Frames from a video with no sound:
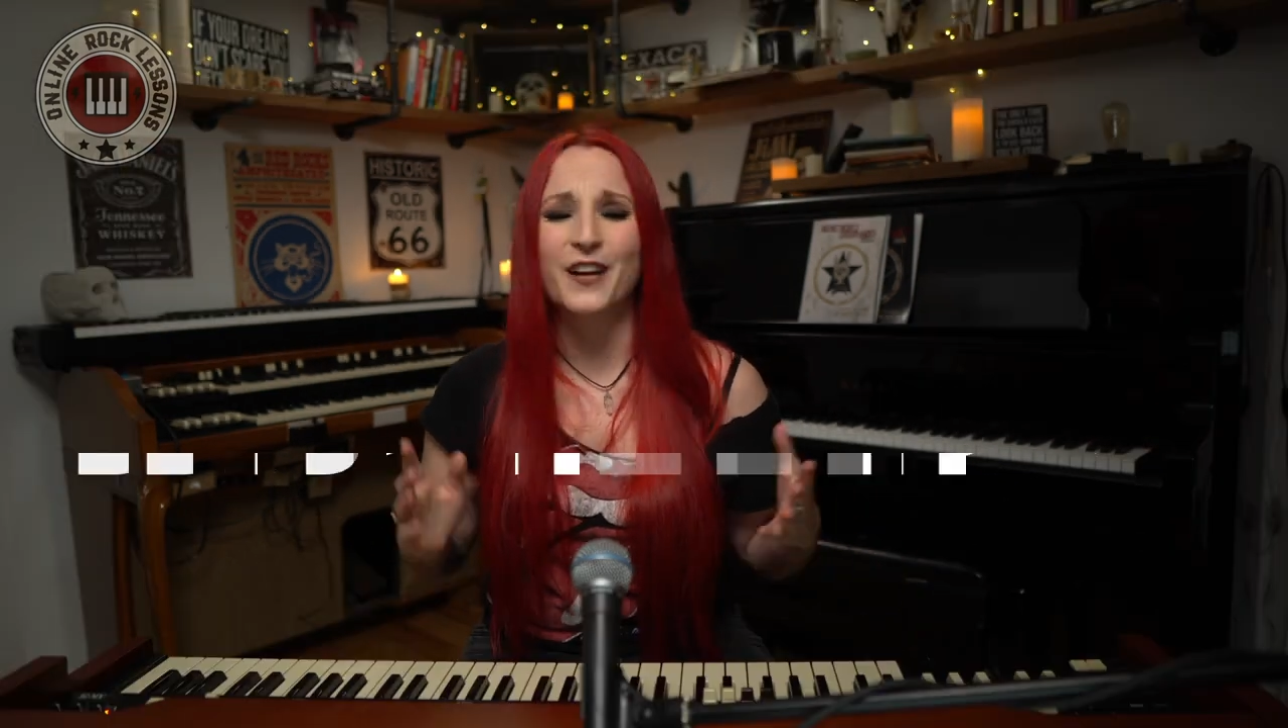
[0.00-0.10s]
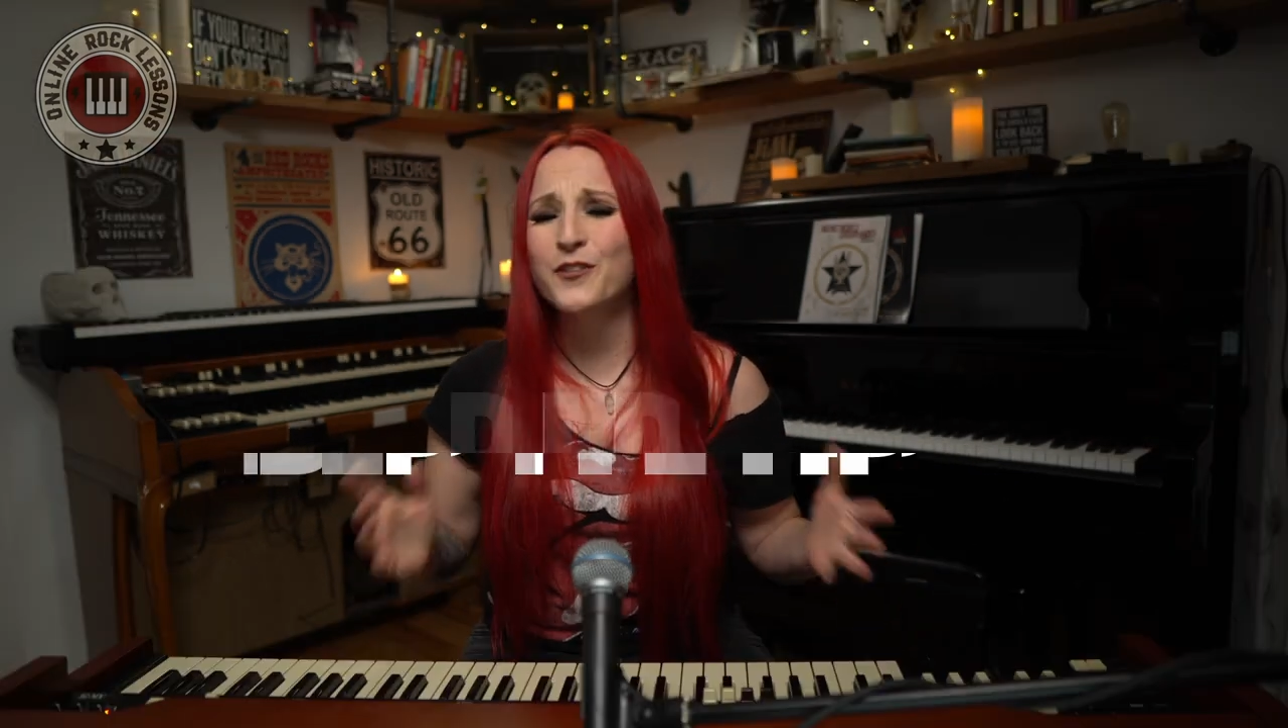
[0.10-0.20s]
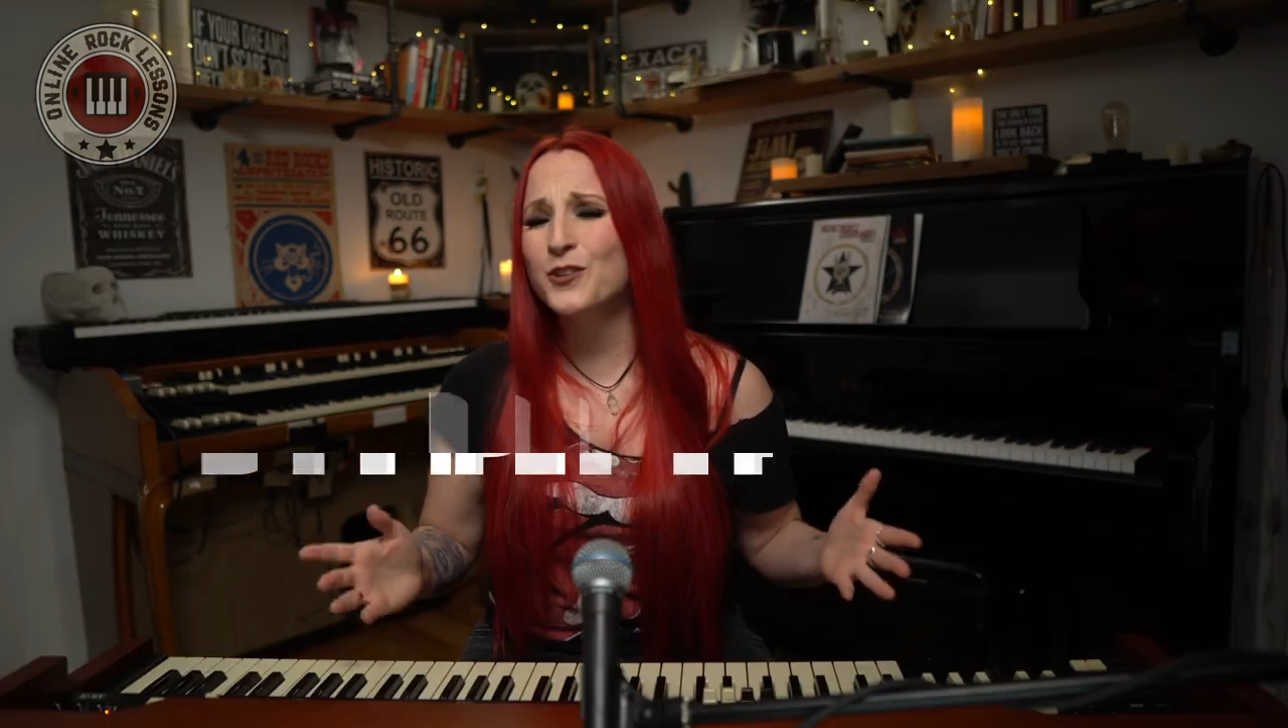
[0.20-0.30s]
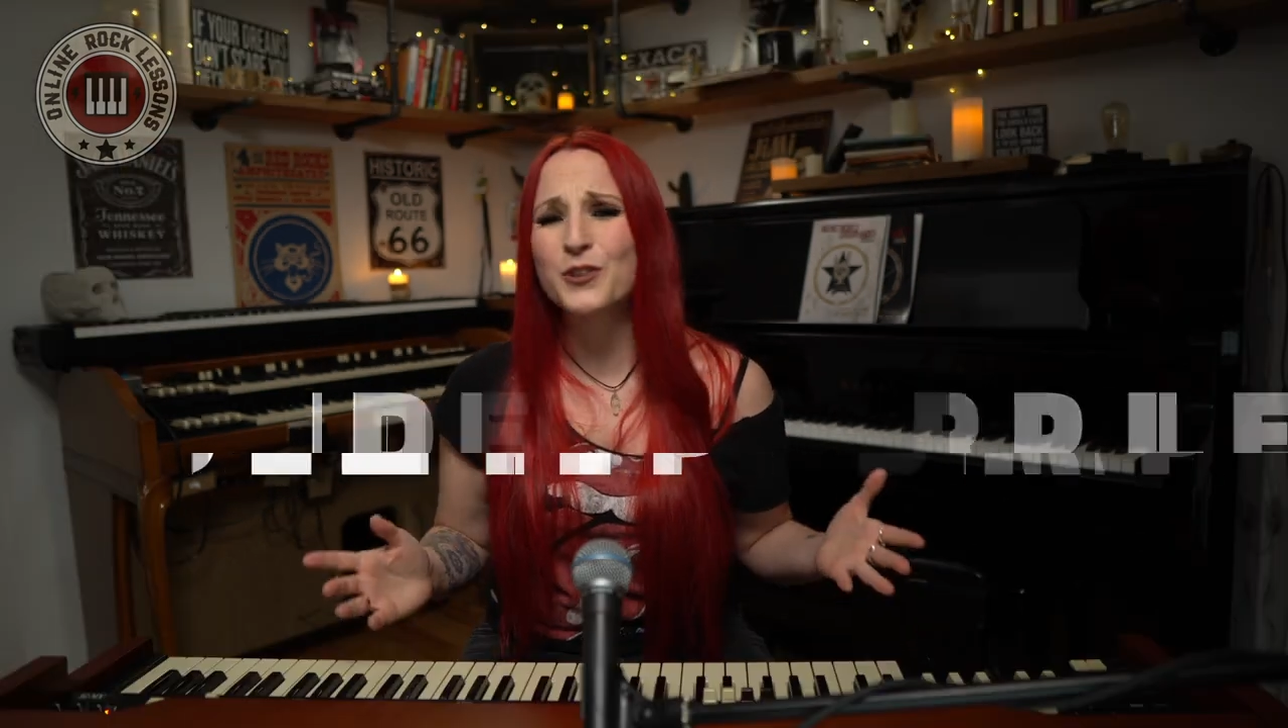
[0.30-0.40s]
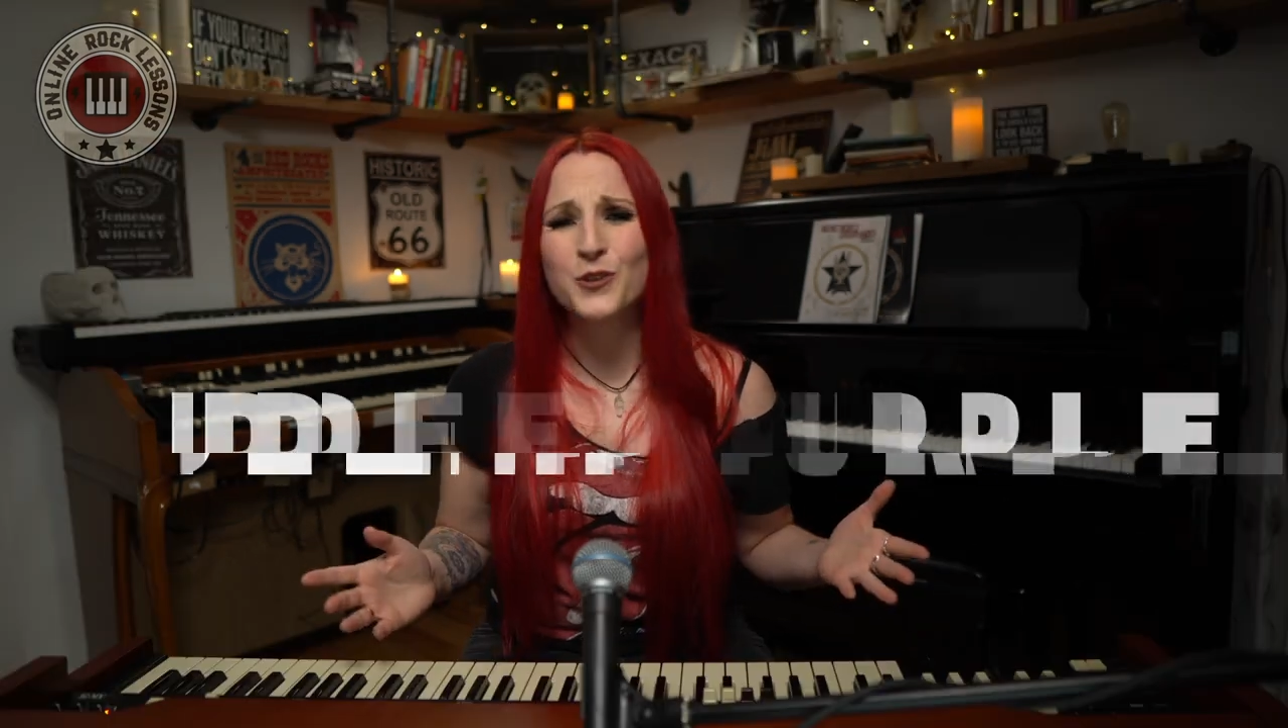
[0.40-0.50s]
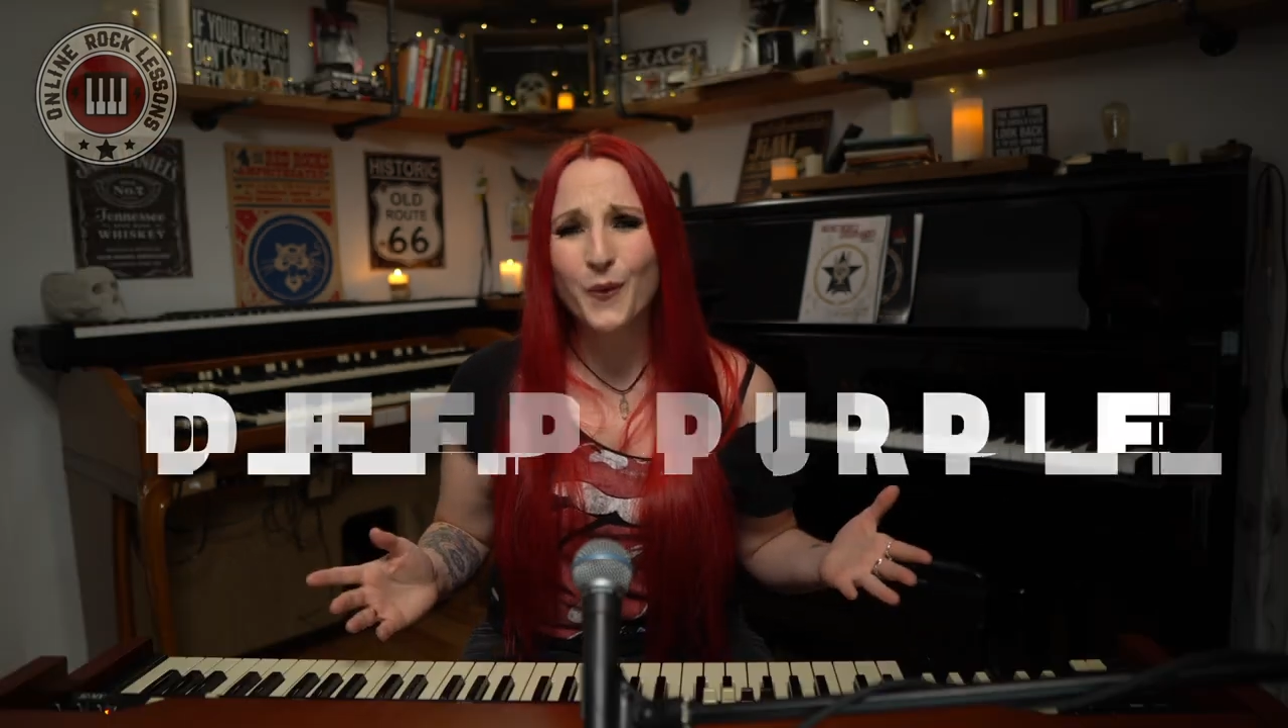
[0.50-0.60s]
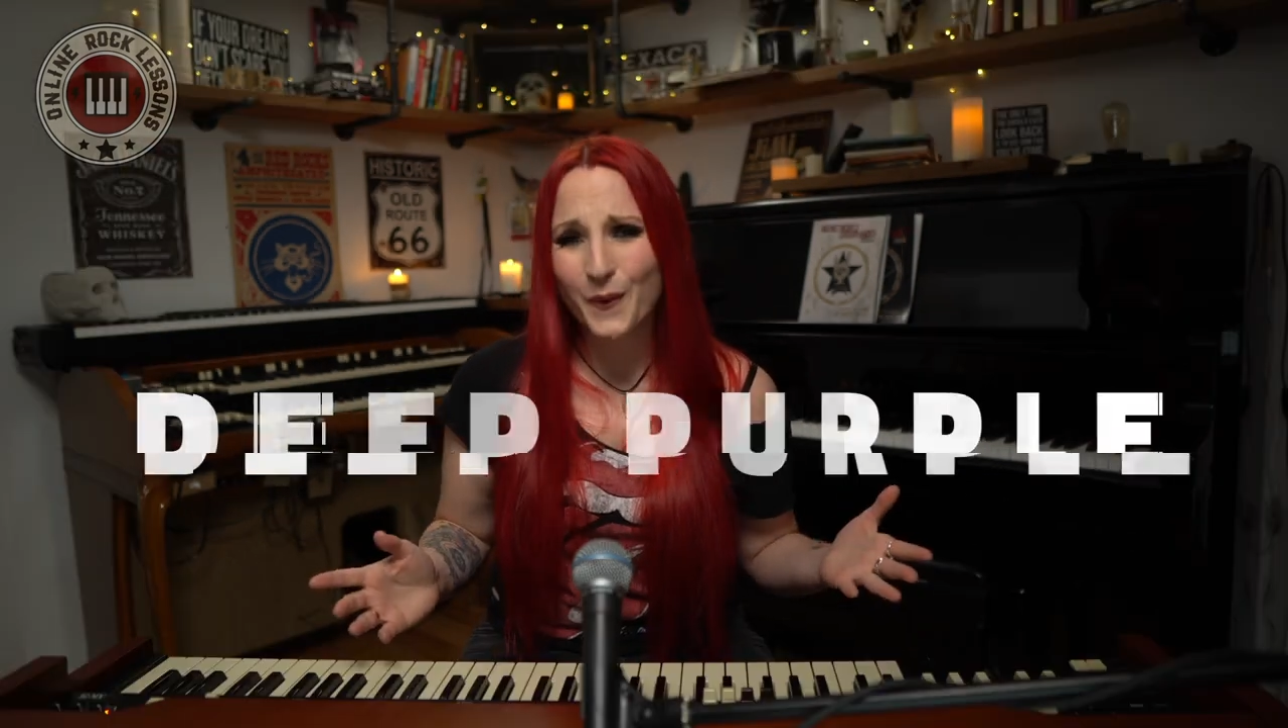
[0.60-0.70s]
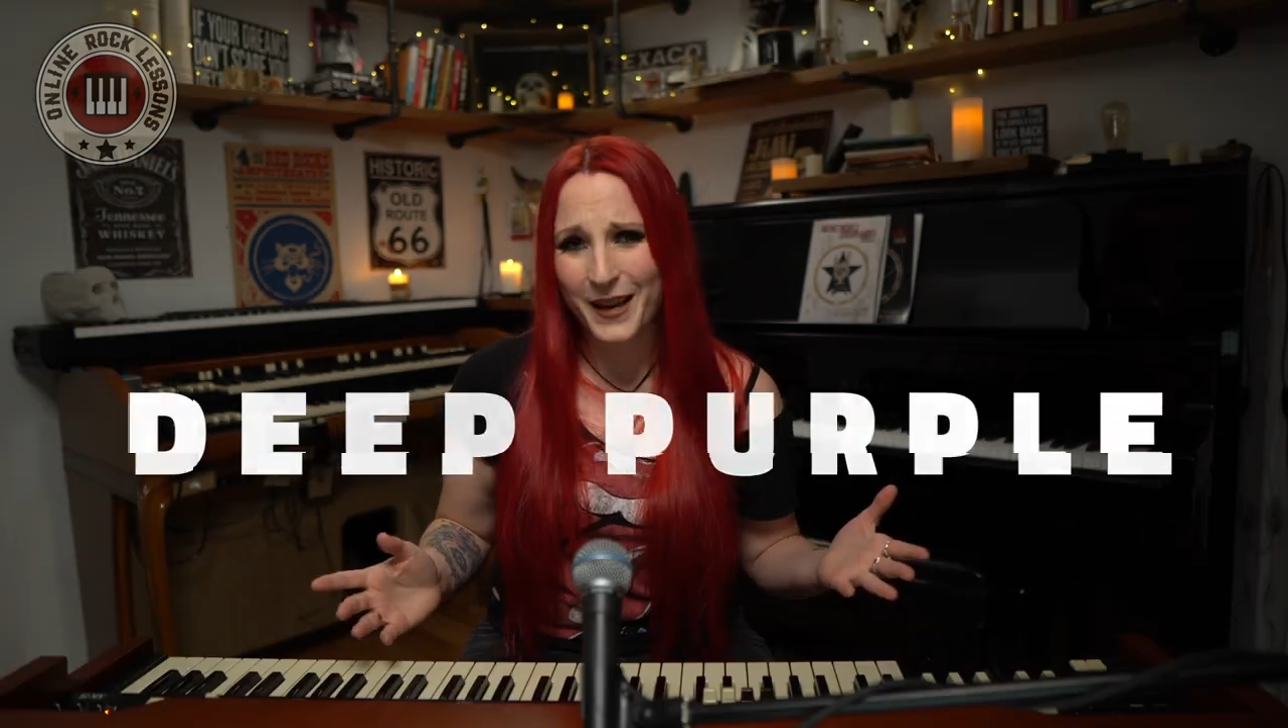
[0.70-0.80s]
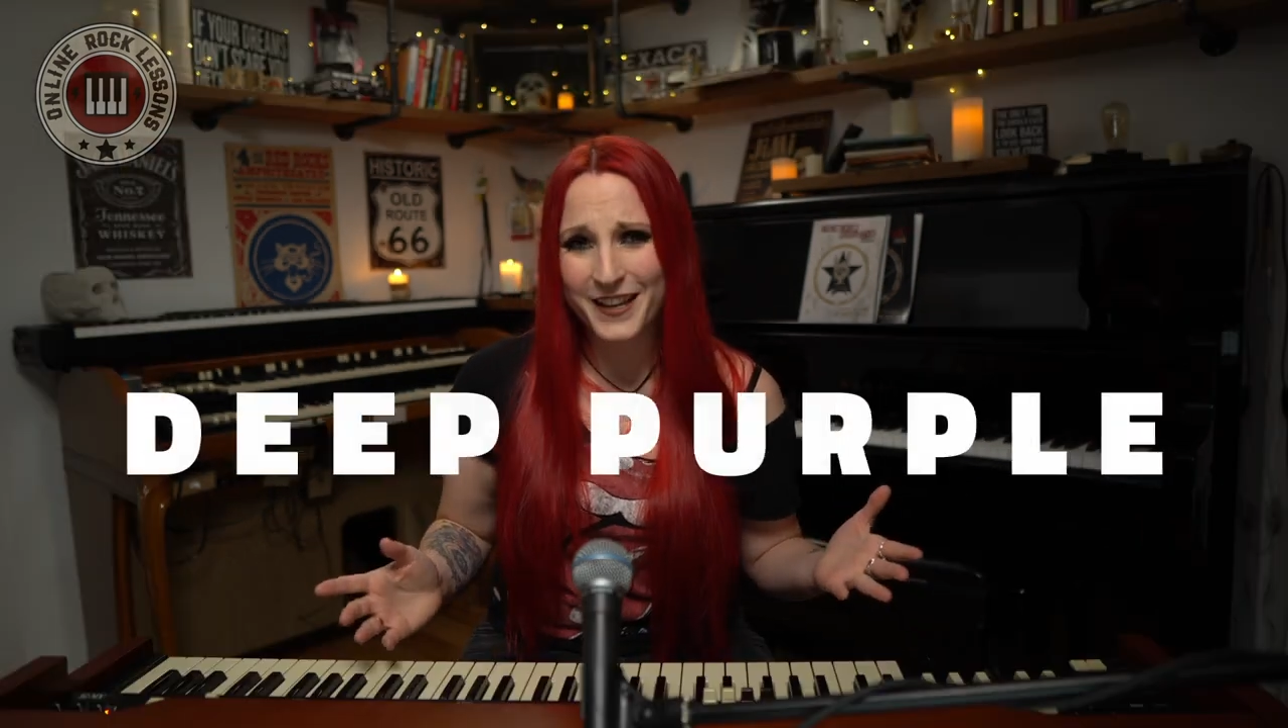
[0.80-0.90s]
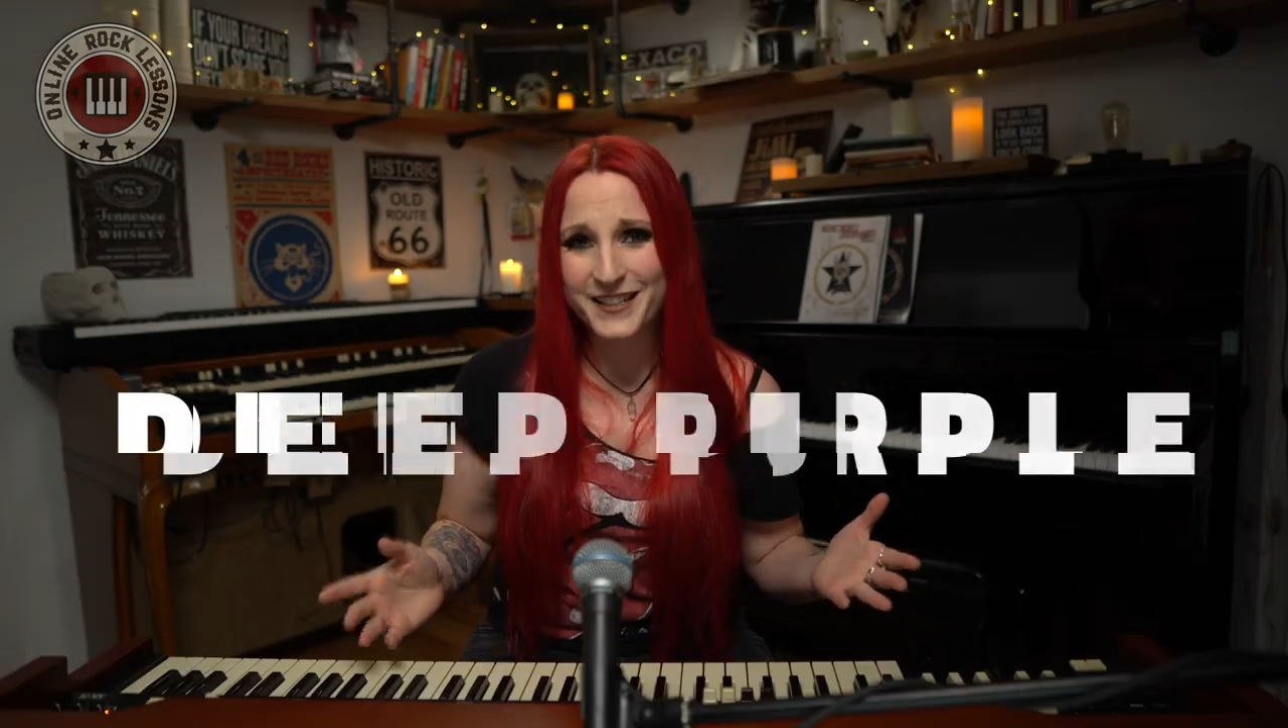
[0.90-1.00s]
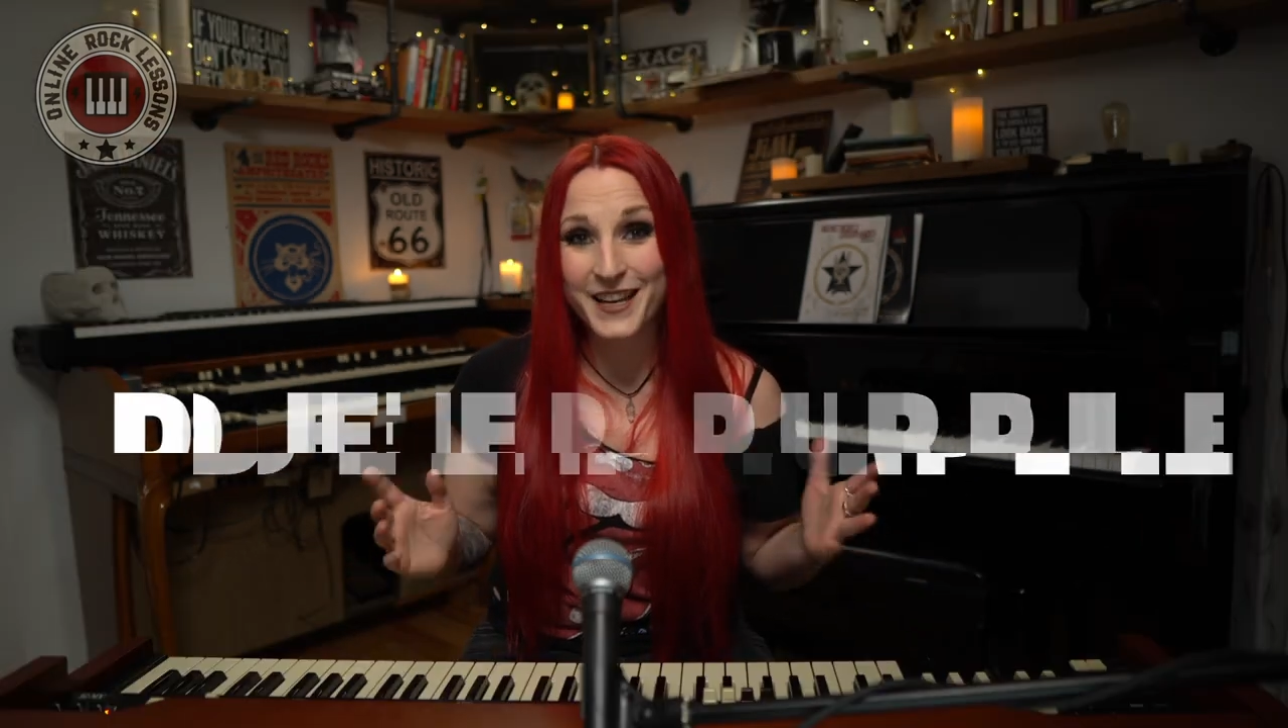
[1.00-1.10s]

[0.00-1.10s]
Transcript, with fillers: If you don't know who he is,